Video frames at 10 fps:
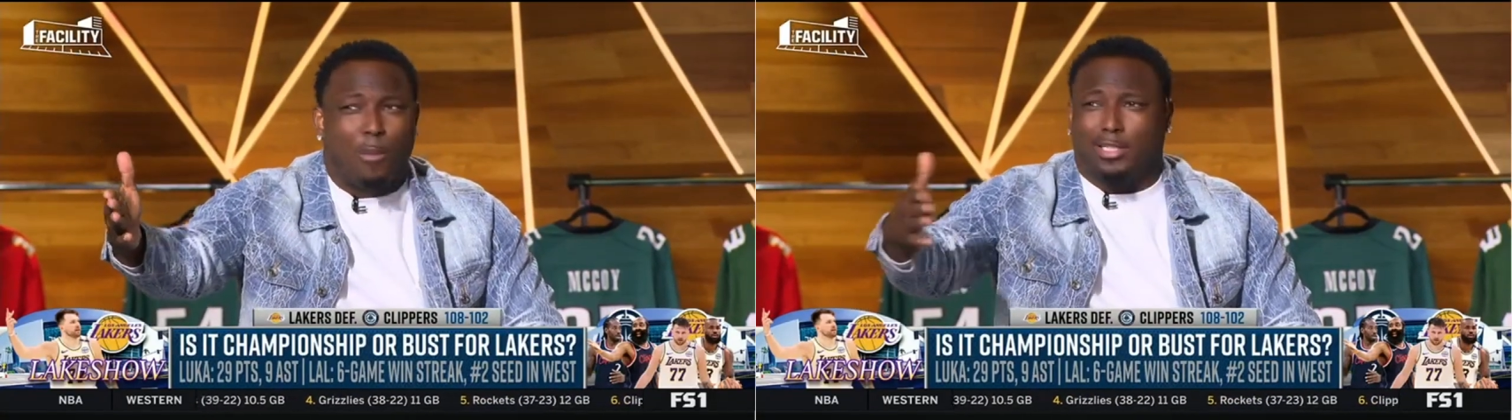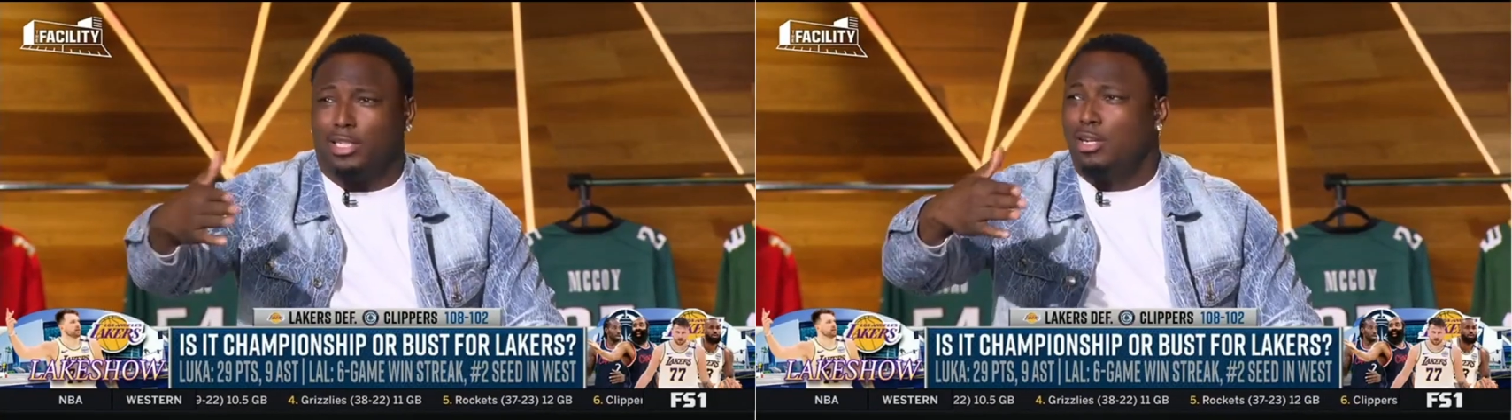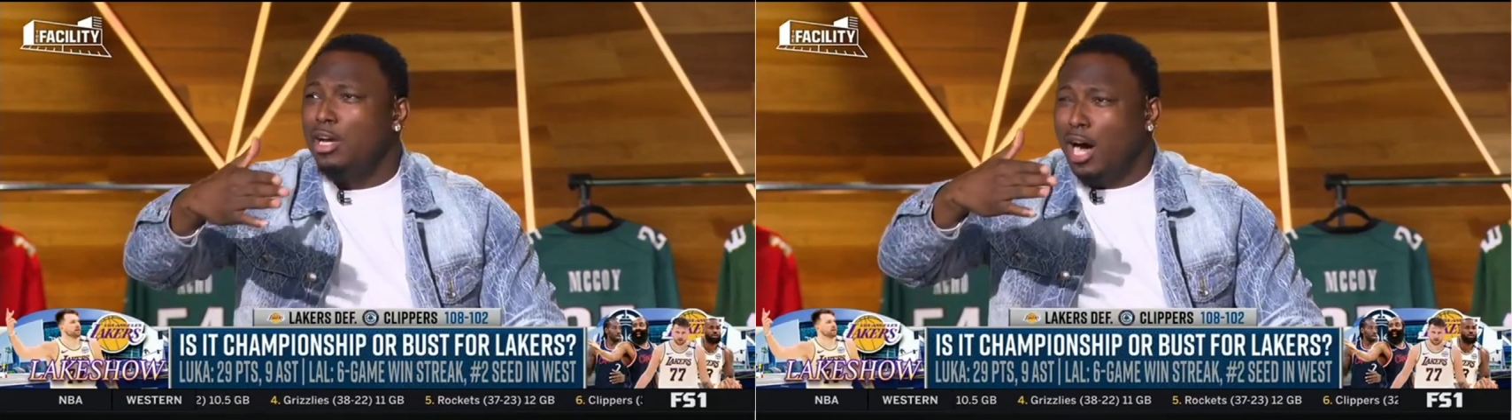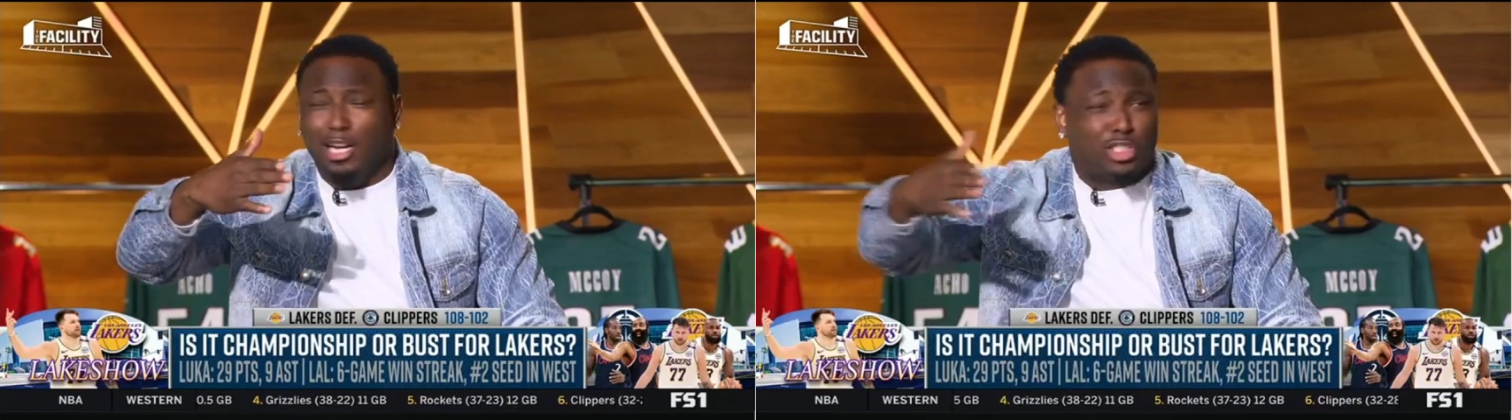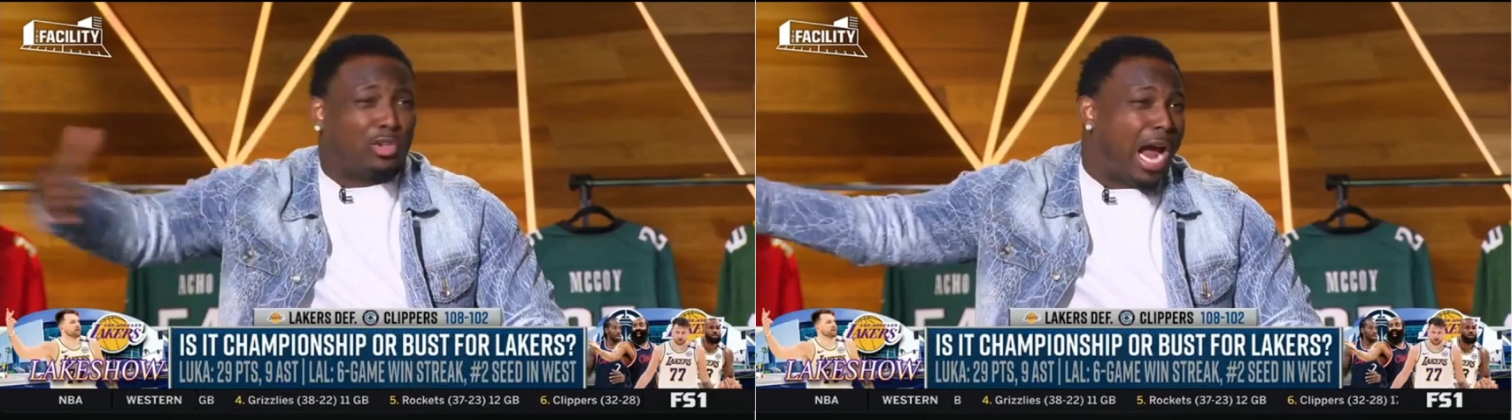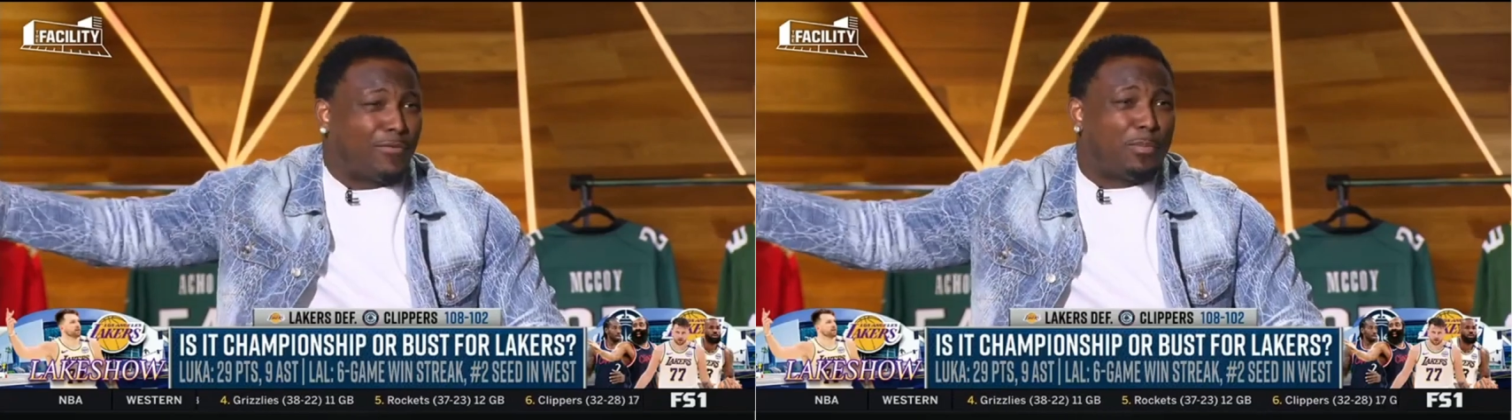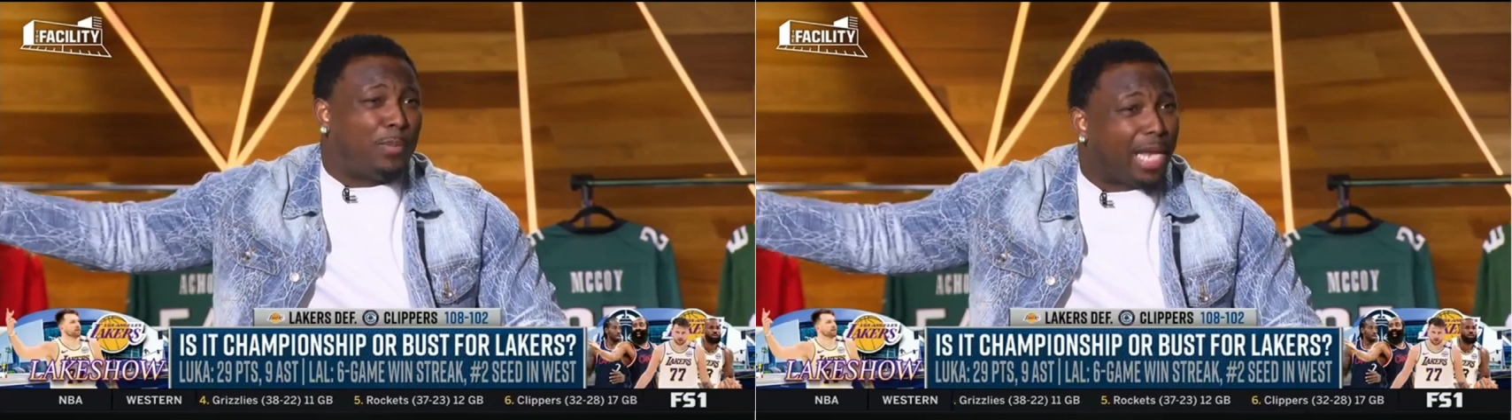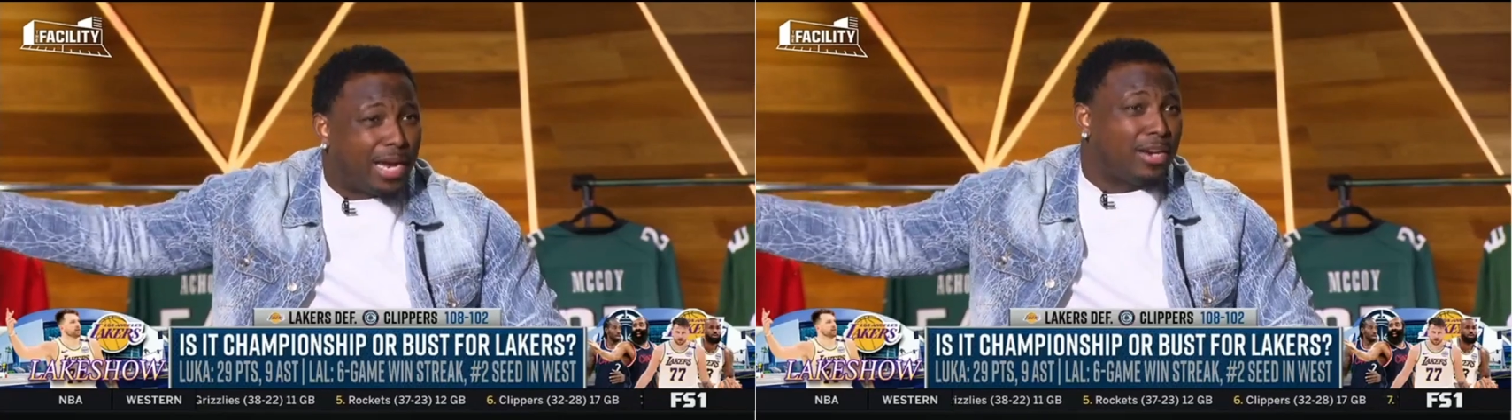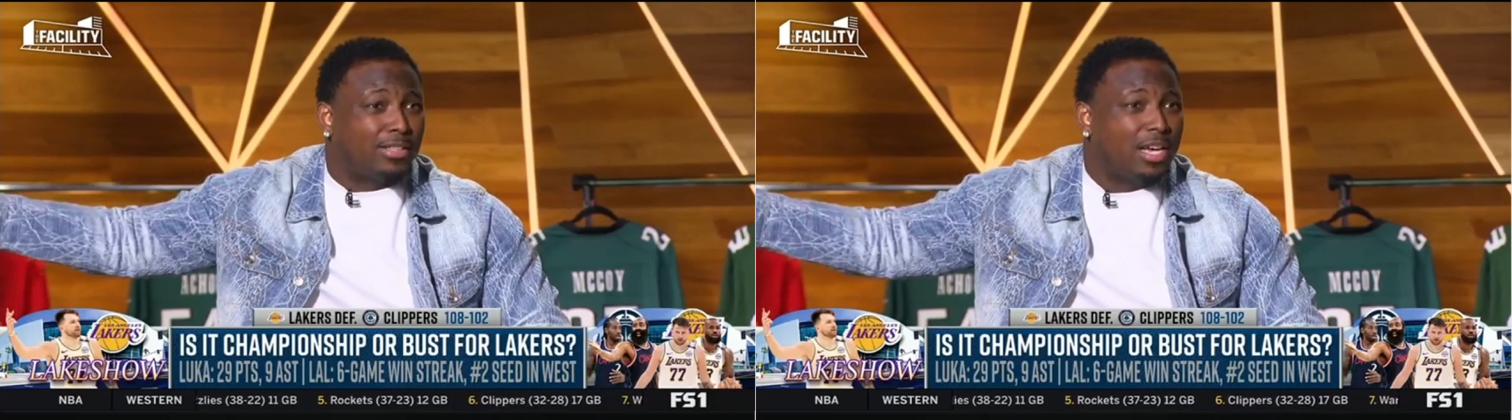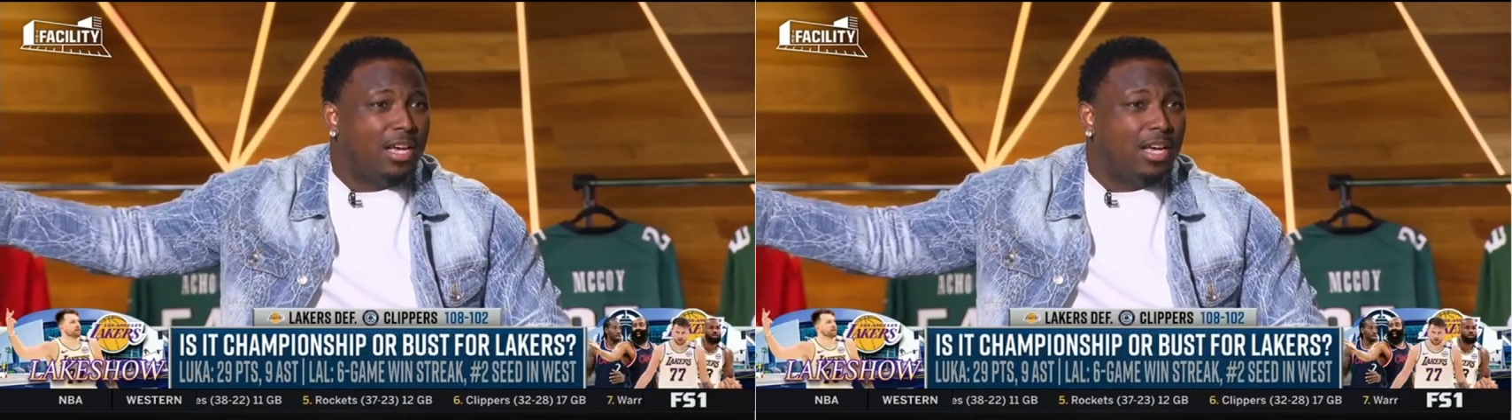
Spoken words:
bunch of undrafted players,